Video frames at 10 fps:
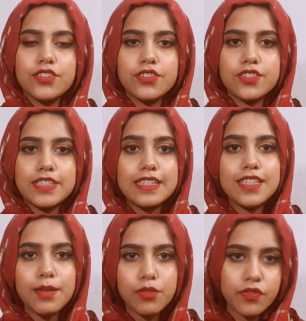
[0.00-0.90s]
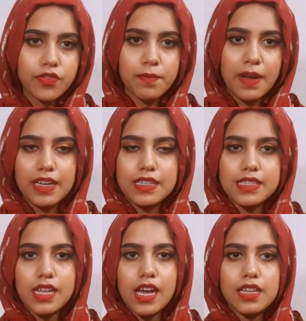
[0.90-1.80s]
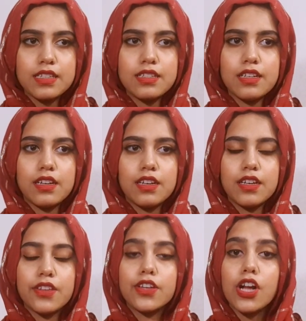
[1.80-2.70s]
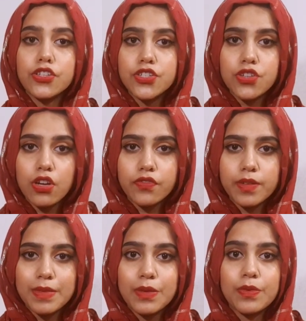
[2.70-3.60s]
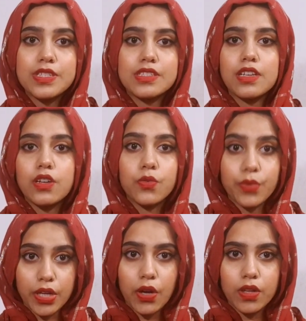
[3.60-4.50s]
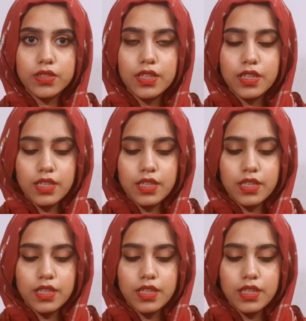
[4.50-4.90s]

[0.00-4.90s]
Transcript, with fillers: Since I moved from Pakistan, uh, the culture shock for me was real.